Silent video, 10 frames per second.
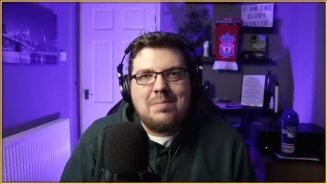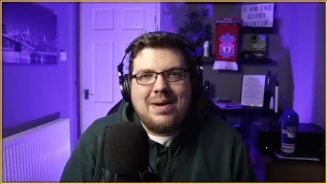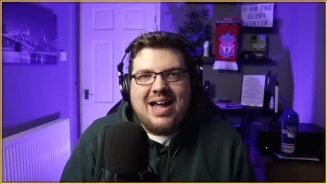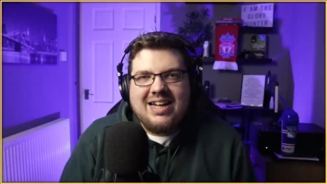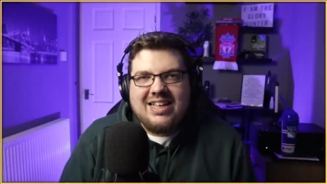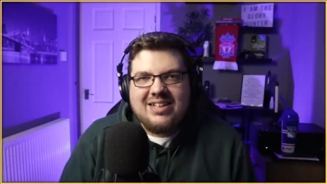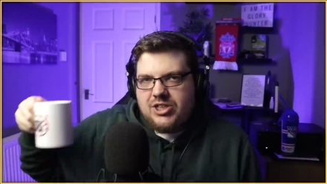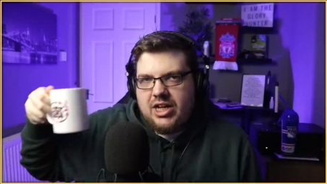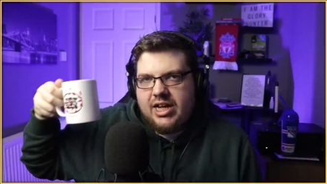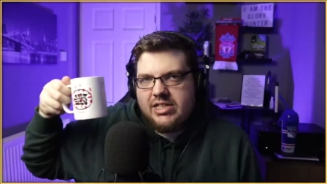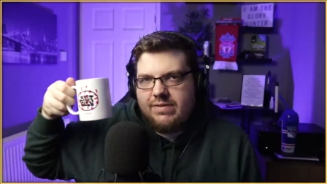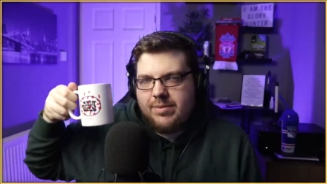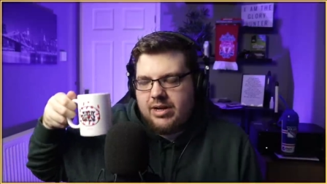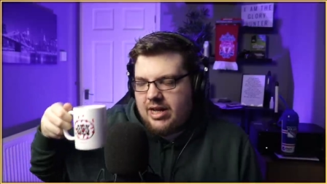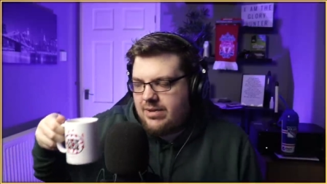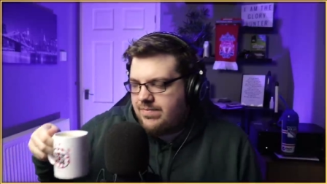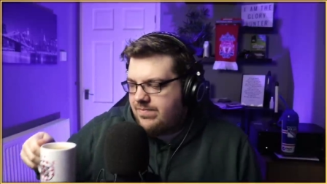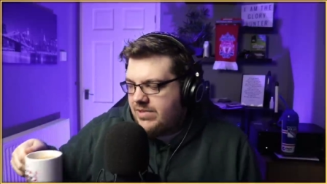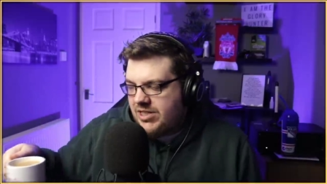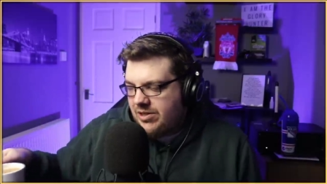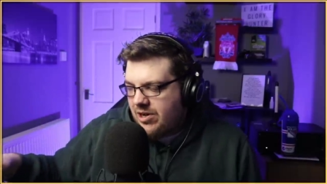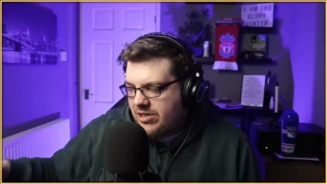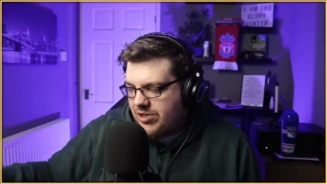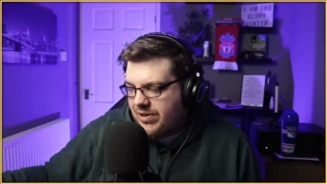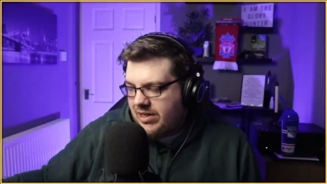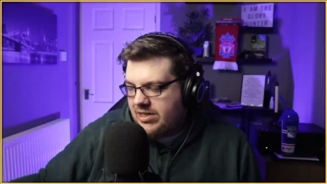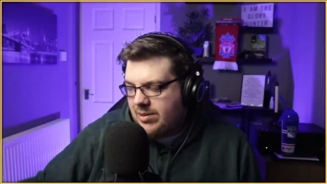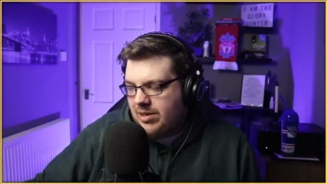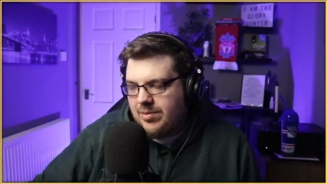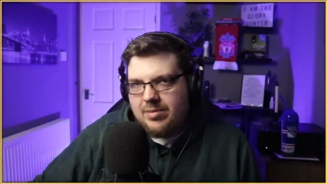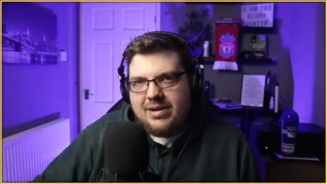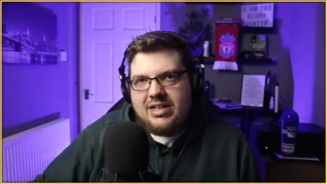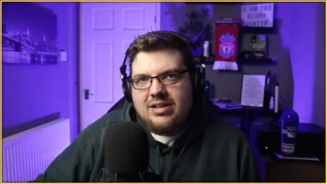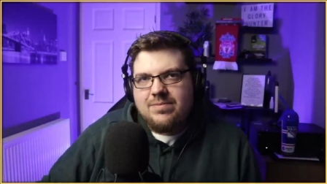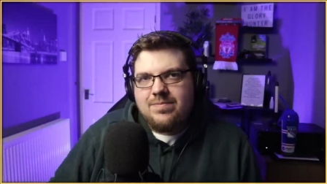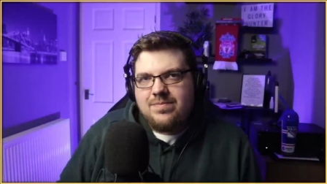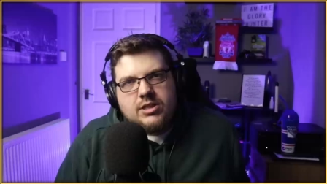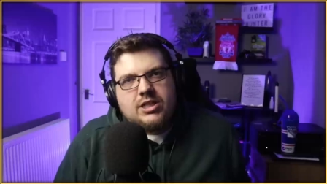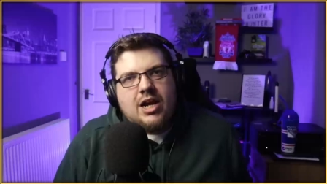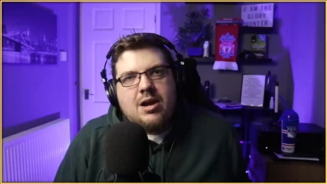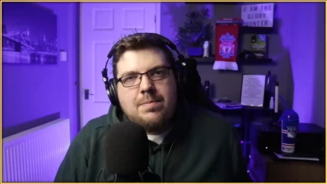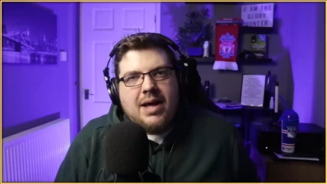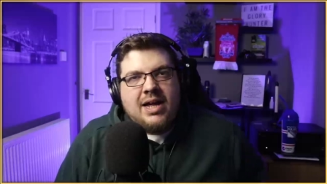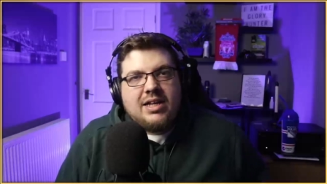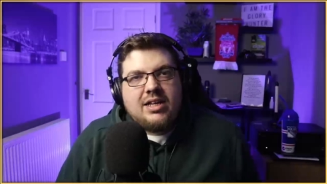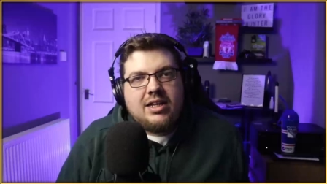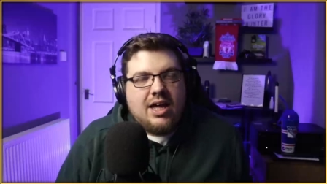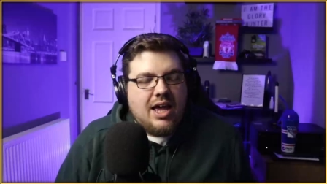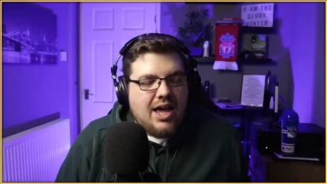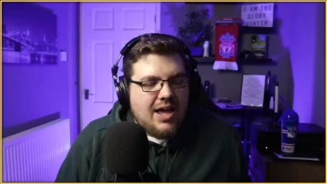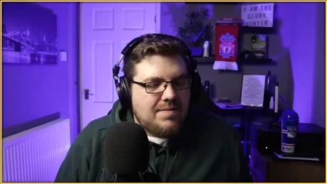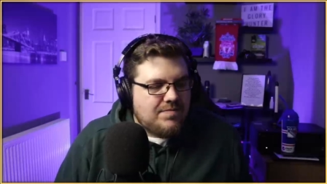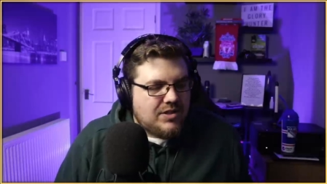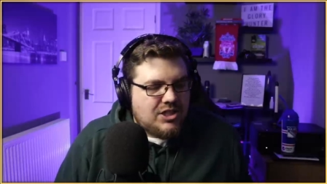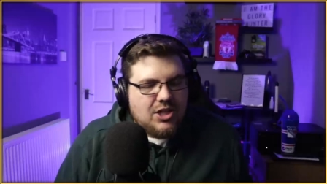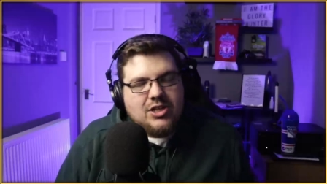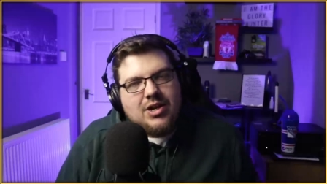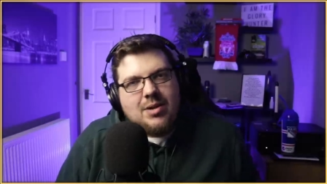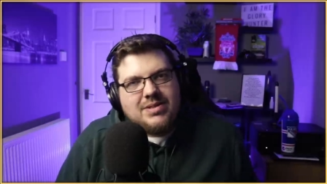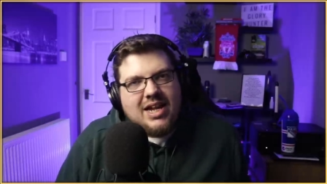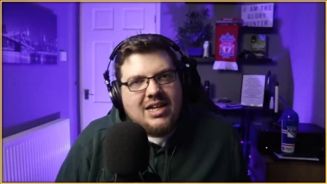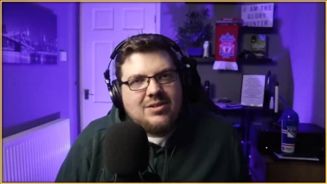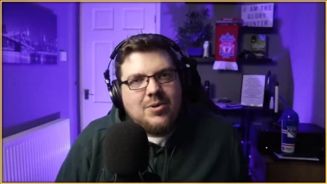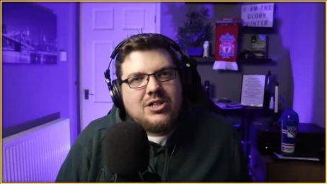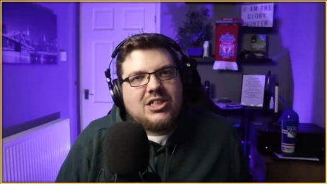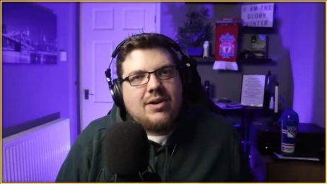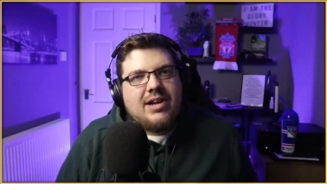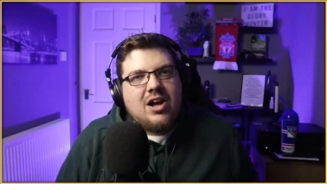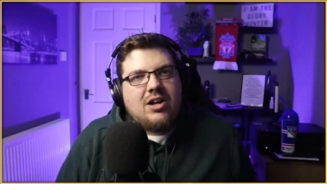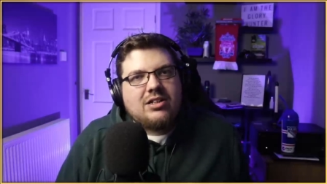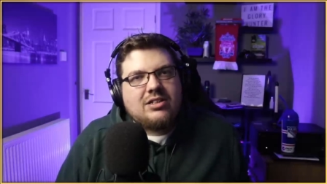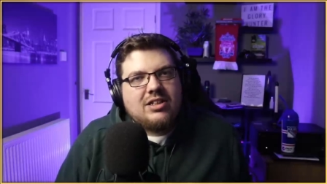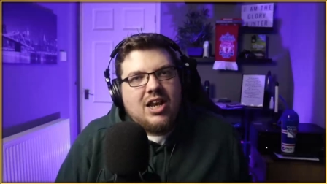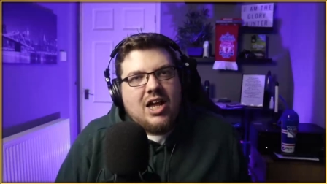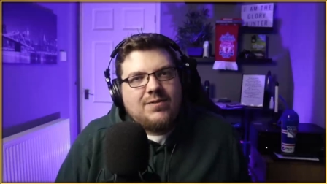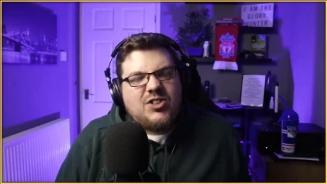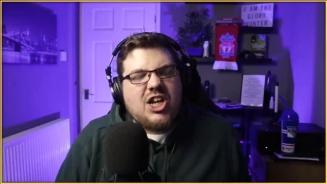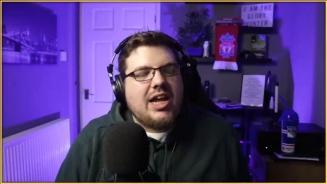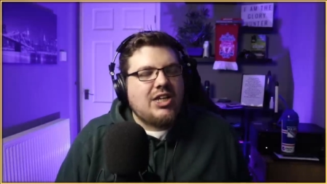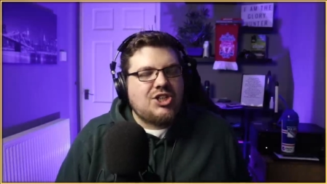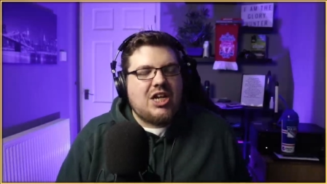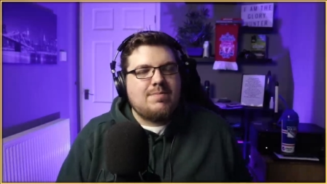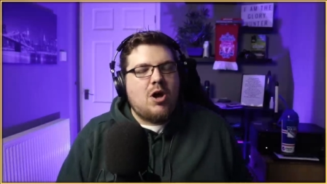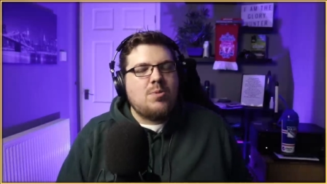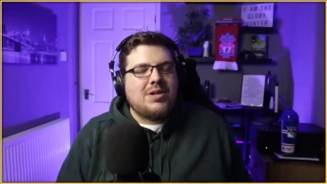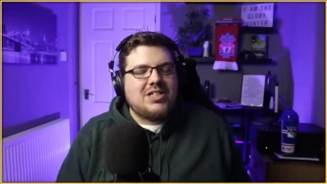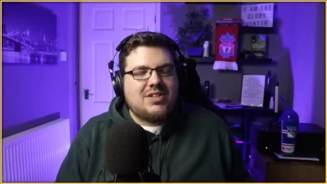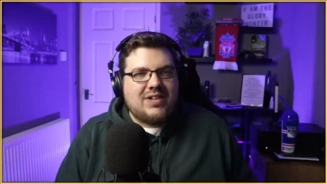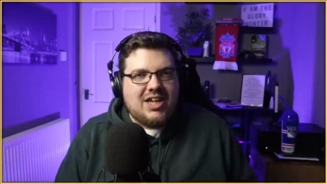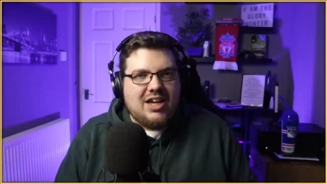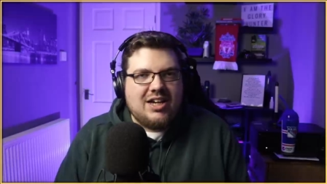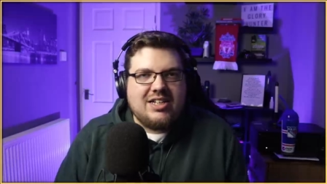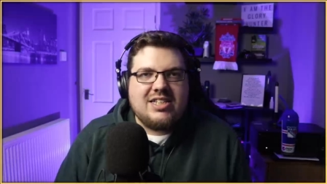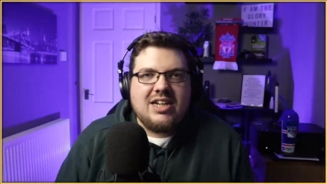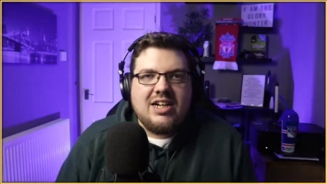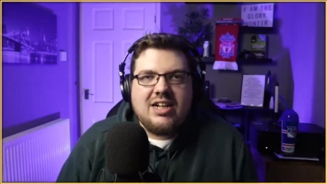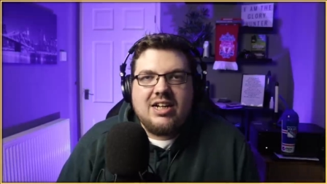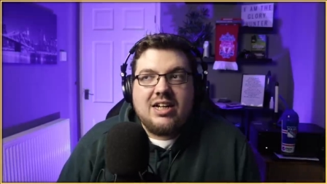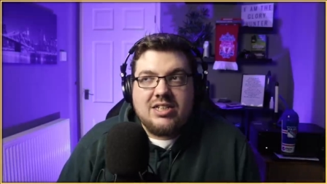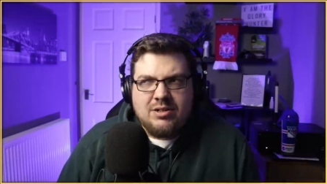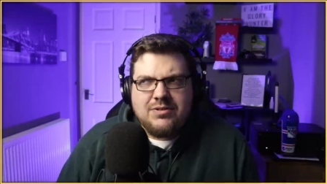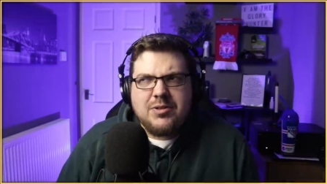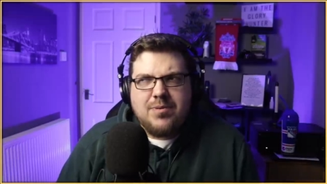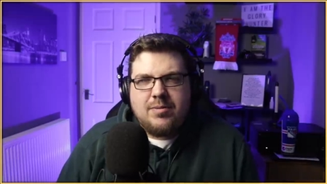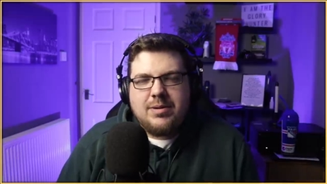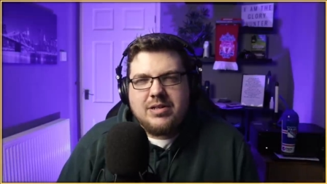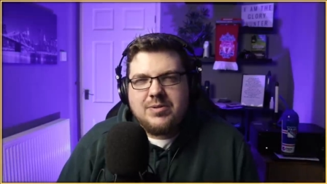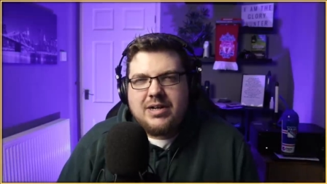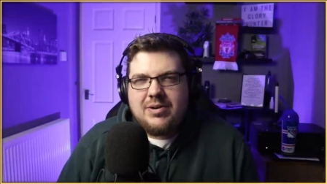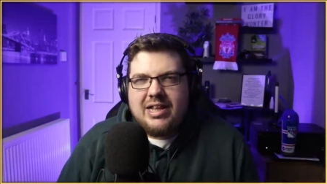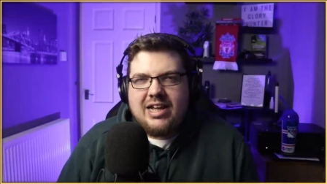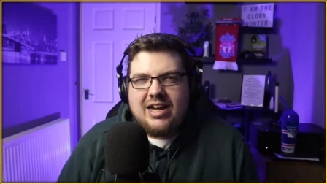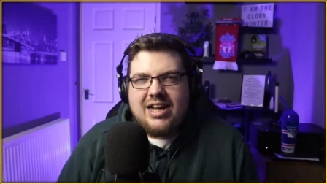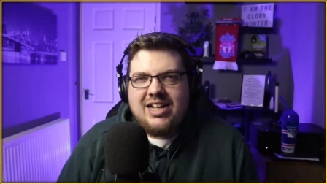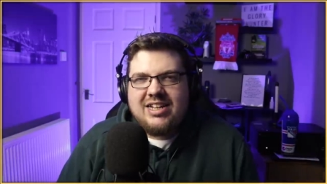I'm back. Cheers, everybody. It's too hot to drink, so I'm going to put it back down. So yeah, I'm back. Um, just thought I'd do an update. What's going on? Life-changing moments have occurred. Some of you are probably able to work out what they are.